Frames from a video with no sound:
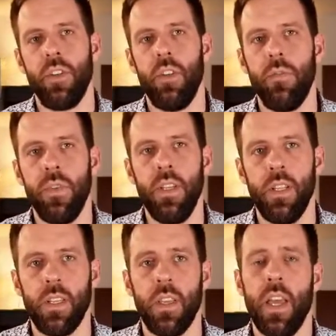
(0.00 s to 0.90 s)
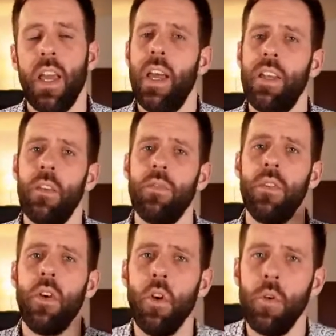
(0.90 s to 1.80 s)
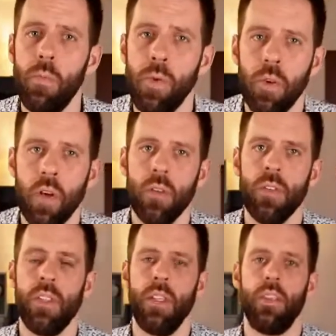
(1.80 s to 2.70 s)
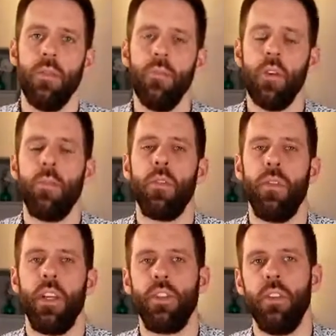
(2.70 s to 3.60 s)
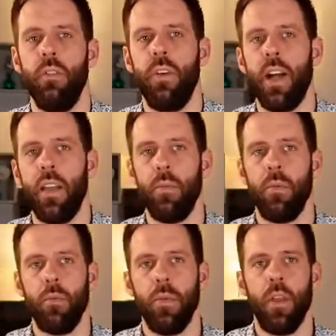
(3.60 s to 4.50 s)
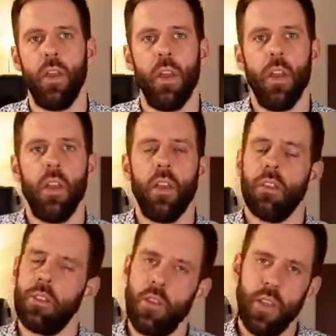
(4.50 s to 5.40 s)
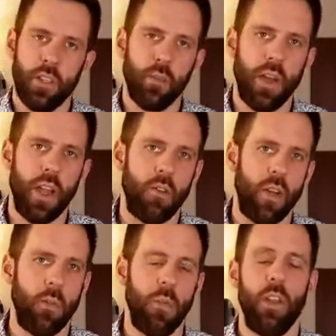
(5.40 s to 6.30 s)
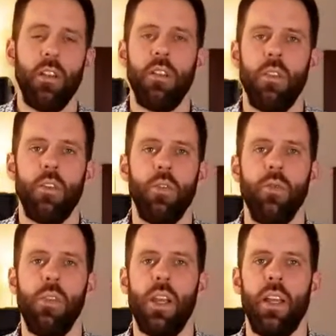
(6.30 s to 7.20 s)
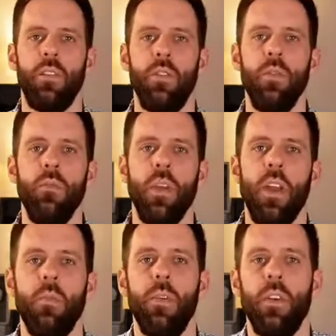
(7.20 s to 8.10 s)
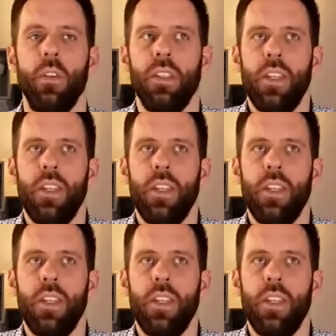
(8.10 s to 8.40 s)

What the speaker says: feeling, and it gives the whole process a more professional vibe. So that's why I recommend a tool like Zoom, because